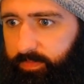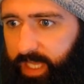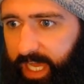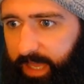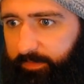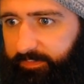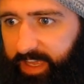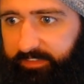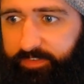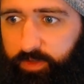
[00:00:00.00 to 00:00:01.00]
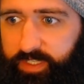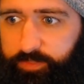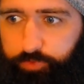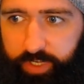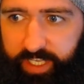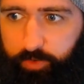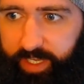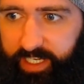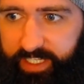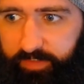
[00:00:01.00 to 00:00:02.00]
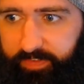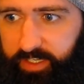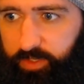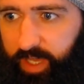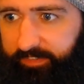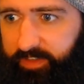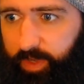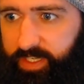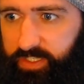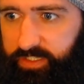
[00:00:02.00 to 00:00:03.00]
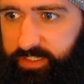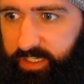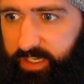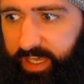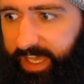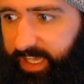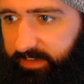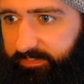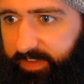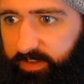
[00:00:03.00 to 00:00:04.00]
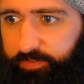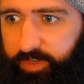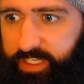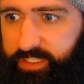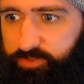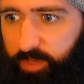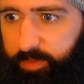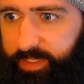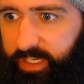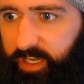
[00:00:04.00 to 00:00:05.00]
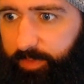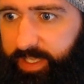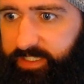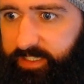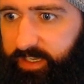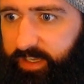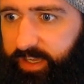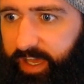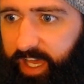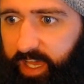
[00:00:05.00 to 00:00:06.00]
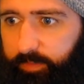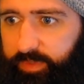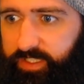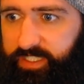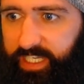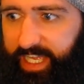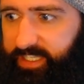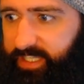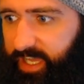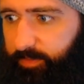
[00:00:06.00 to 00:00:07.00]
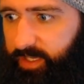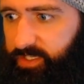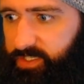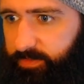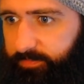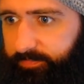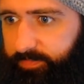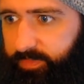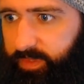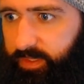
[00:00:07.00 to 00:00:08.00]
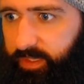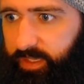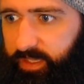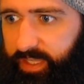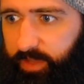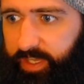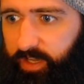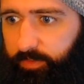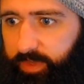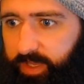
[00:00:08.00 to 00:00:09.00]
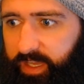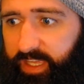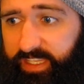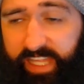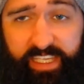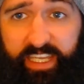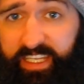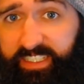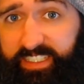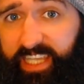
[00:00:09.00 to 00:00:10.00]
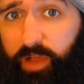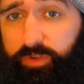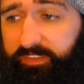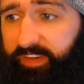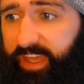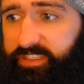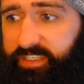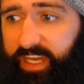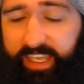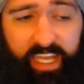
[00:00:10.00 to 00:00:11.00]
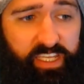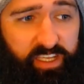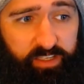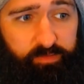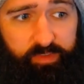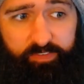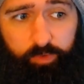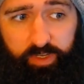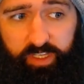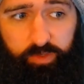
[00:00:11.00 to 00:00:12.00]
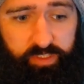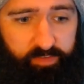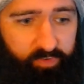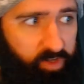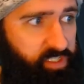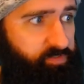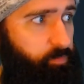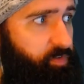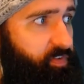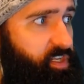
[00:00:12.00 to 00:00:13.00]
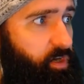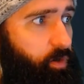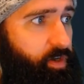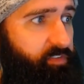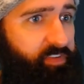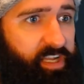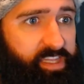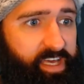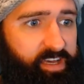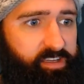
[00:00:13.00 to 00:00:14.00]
I am flying through this pretty quickly, so if you do have questions, again, feel free to drop them in the comments. Select that image. There we go. Then you need a sound effect. Now, again, you can, if you want to use the voice from the video or anything like that,